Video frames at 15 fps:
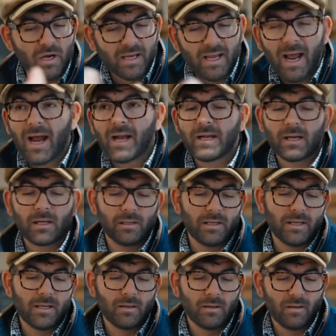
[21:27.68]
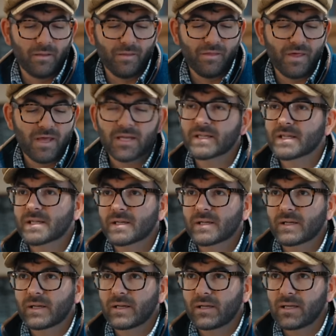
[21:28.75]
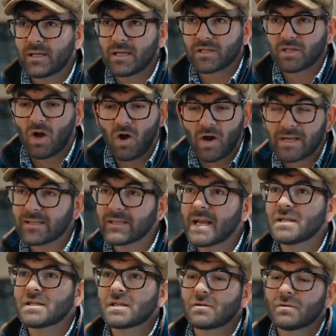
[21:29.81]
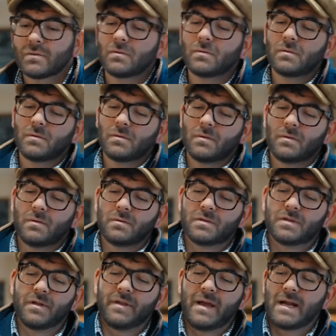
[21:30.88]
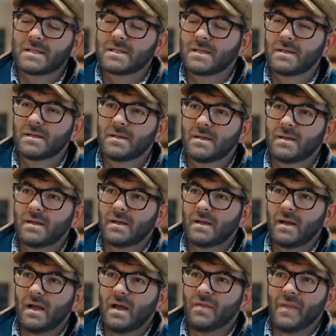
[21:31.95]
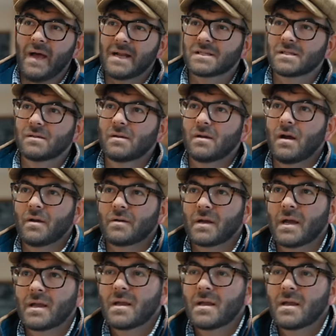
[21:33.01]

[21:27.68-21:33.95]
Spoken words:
Mechanically, this is identical to that and that. Okay.